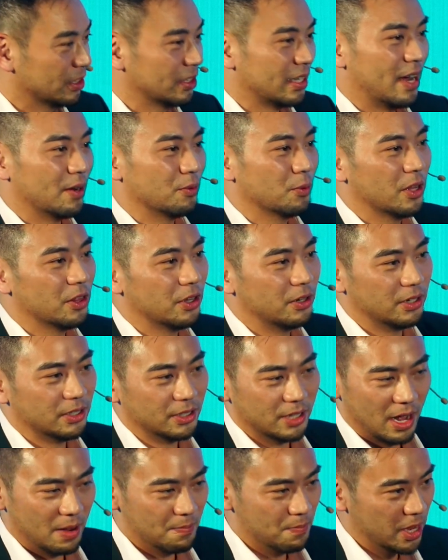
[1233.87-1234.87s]
like whether it's
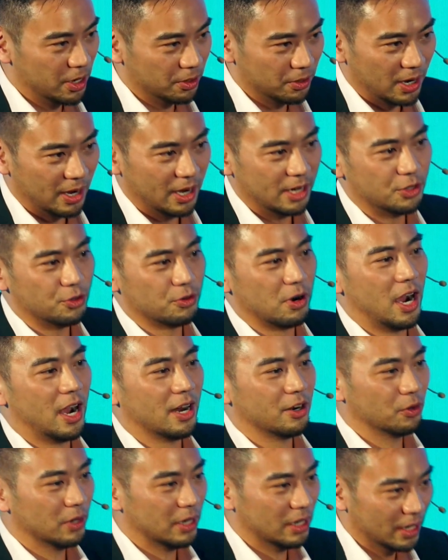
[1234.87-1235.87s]
like metal hydride
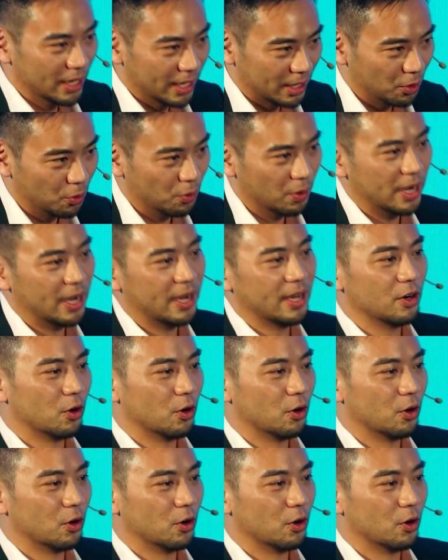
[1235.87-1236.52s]
or in liquid,